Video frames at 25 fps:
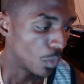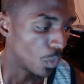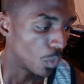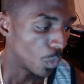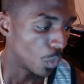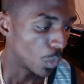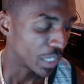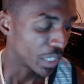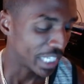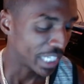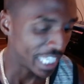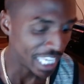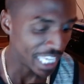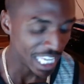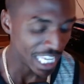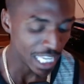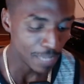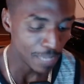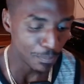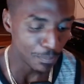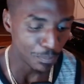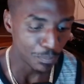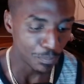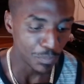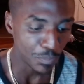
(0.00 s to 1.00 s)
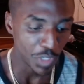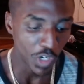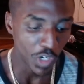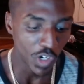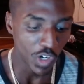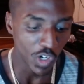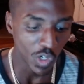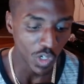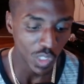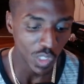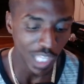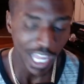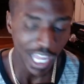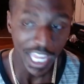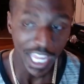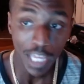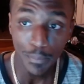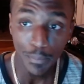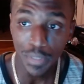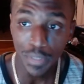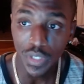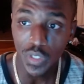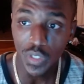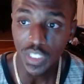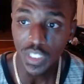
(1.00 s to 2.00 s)
keep your
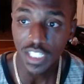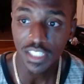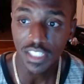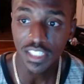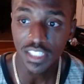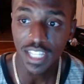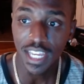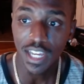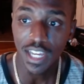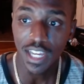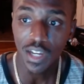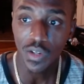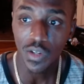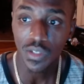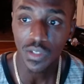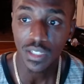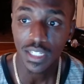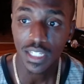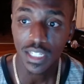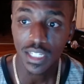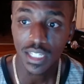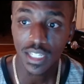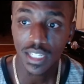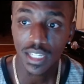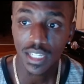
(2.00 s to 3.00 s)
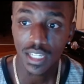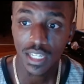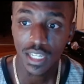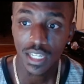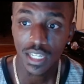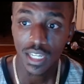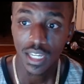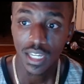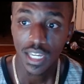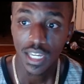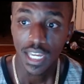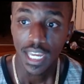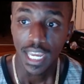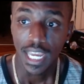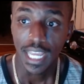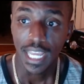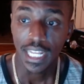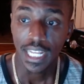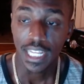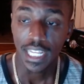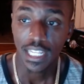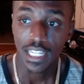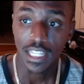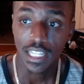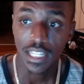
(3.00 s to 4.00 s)
liabilities down
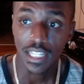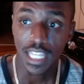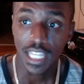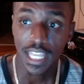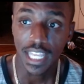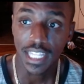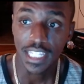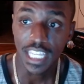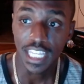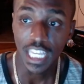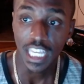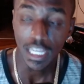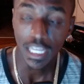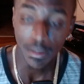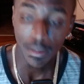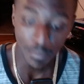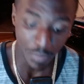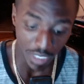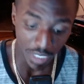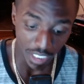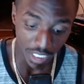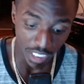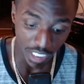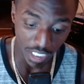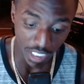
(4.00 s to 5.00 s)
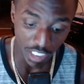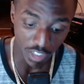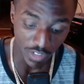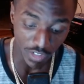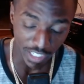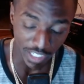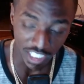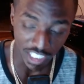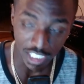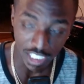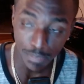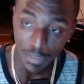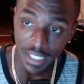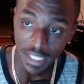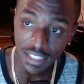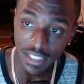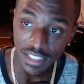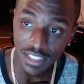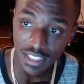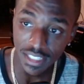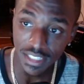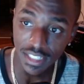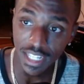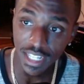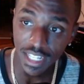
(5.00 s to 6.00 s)
and keep your
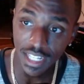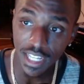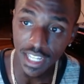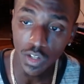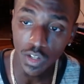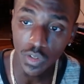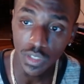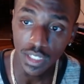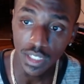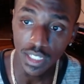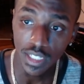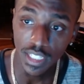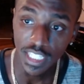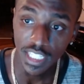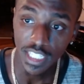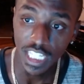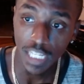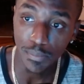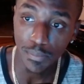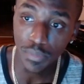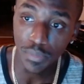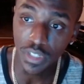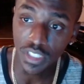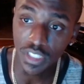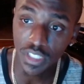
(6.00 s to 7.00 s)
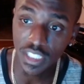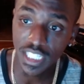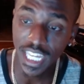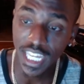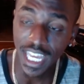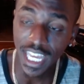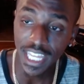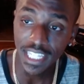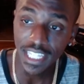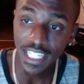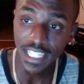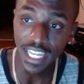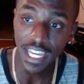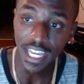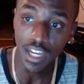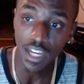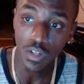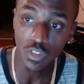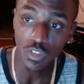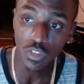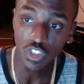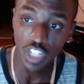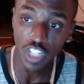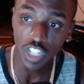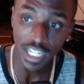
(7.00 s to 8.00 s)
expenses down. Keep your debt
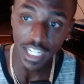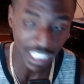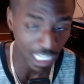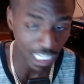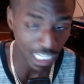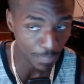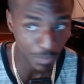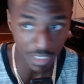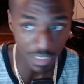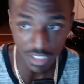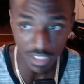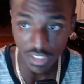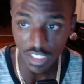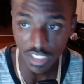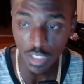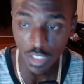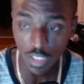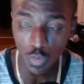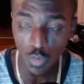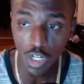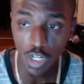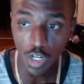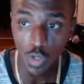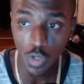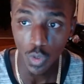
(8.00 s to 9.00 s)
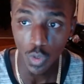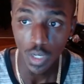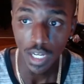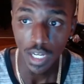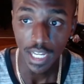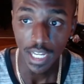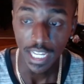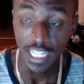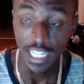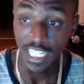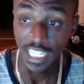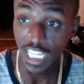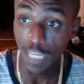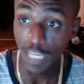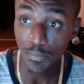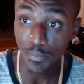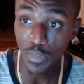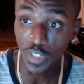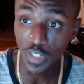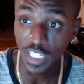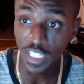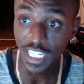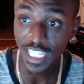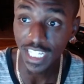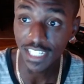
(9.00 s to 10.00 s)
down. Try to keep it to zero and keep
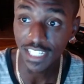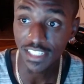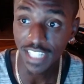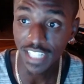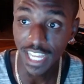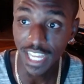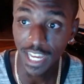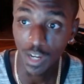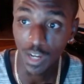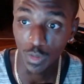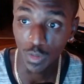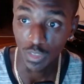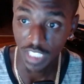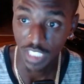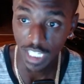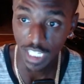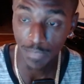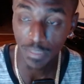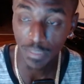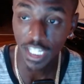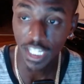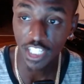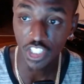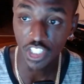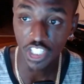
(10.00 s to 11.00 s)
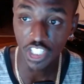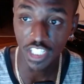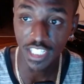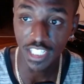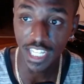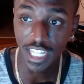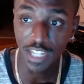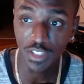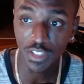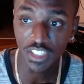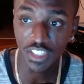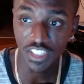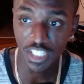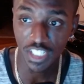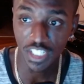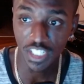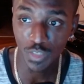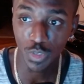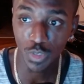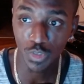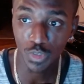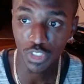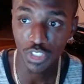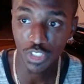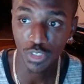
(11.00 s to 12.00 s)
your kids down. Keep that shit down to
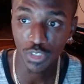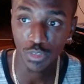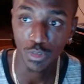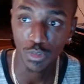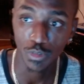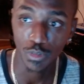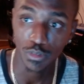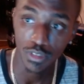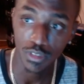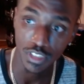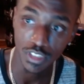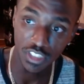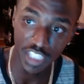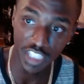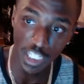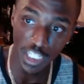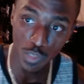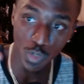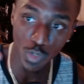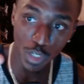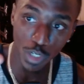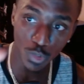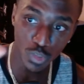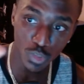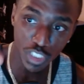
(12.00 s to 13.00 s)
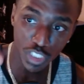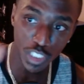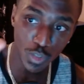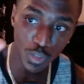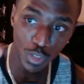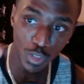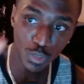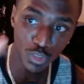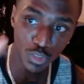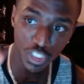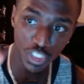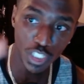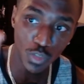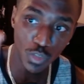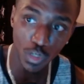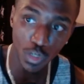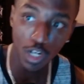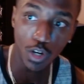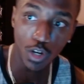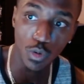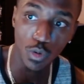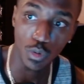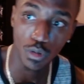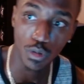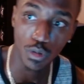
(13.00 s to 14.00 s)
zero too. 0, 0, 0.